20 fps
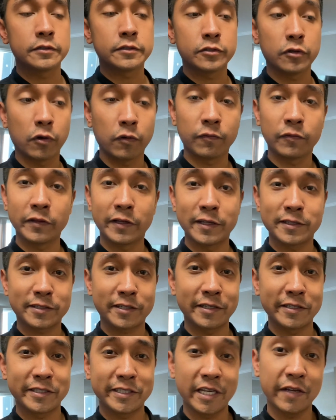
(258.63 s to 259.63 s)
Hopefully that's
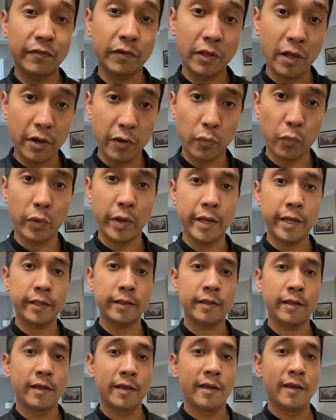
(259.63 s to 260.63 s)
gonna save a lot of weight,
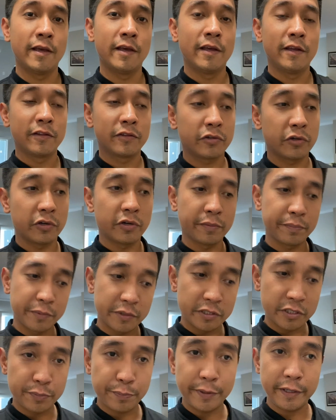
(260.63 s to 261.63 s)
turn up the
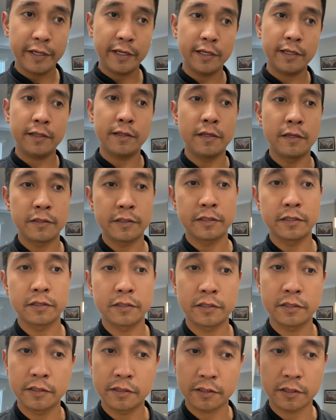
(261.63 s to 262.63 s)
speed
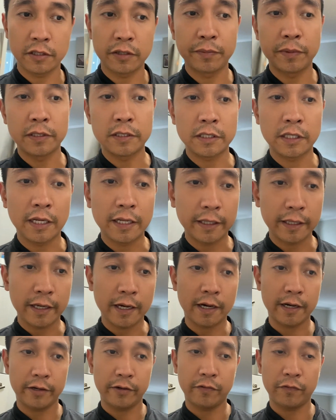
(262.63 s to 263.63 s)
since it's gonna be slightly
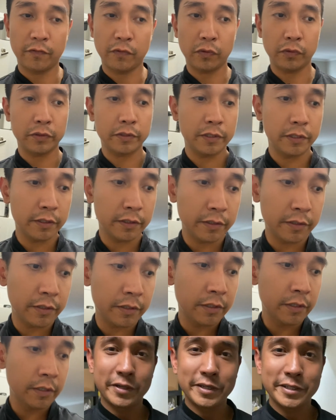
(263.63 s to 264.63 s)
higher voltage.
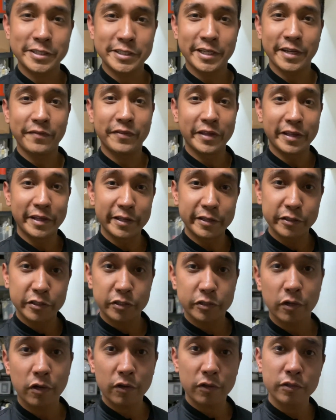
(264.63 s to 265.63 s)
I'm save the
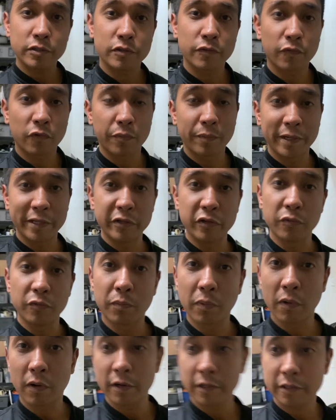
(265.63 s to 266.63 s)
installs for my new
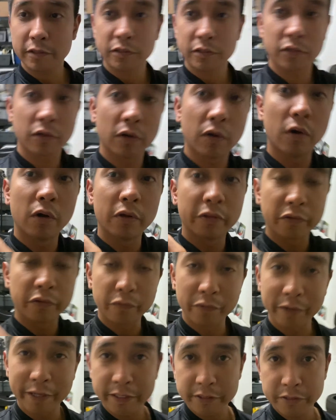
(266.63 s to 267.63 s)
parts on the
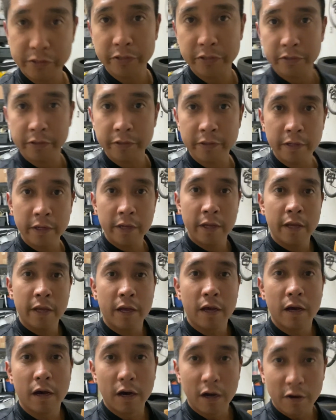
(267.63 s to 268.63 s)
Razer
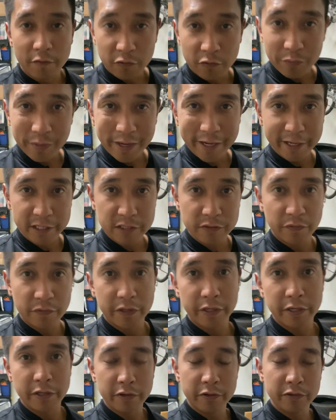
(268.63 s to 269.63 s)
for my next
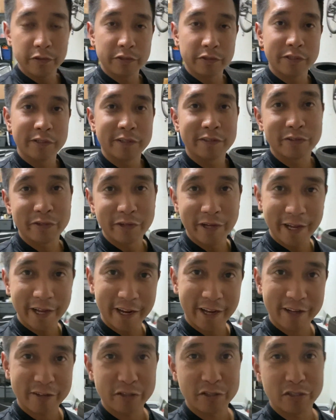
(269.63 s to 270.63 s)
videos. Tonight I
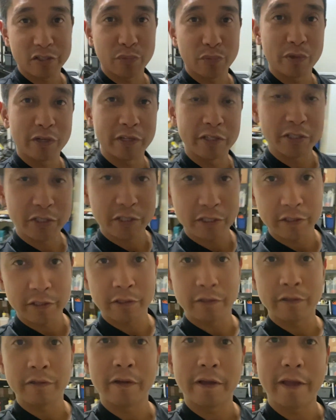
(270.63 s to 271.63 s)
actually just want to
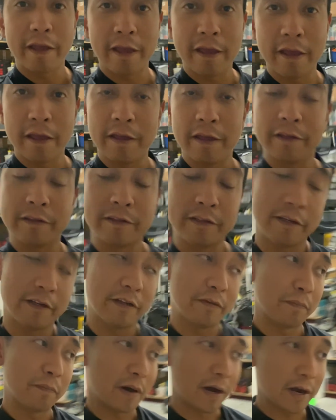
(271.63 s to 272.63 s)
chill and
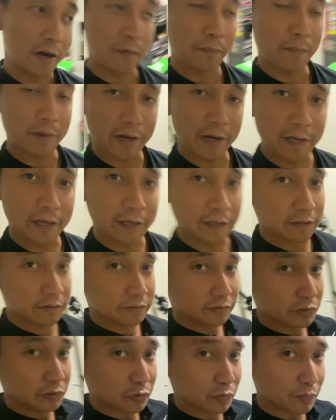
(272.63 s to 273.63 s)
admire my
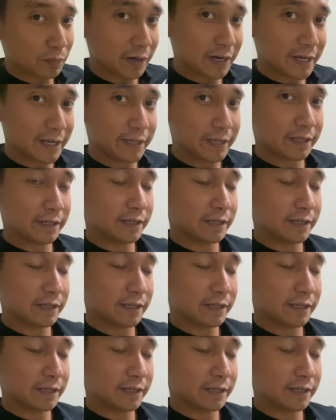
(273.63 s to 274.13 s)
new bike.